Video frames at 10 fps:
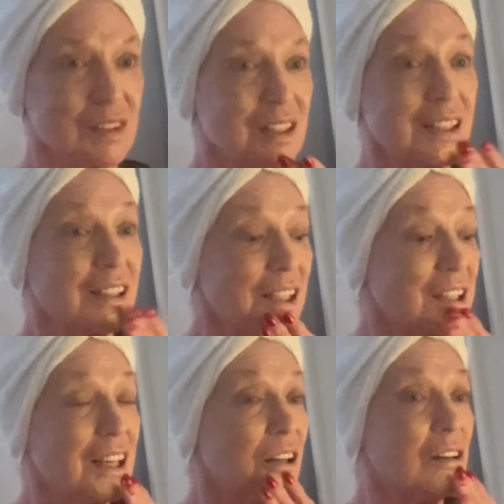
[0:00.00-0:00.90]
this is a
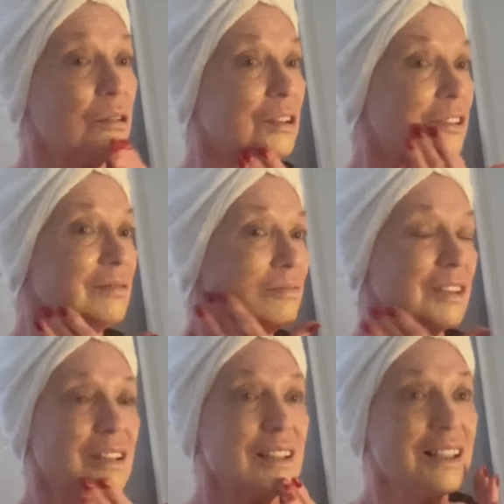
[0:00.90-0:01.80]
Dior one
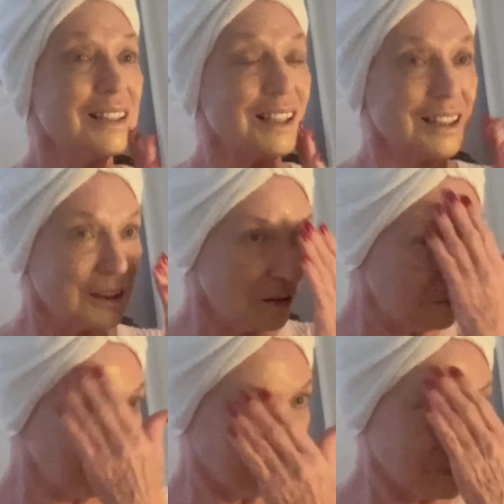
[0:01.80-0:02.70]
um,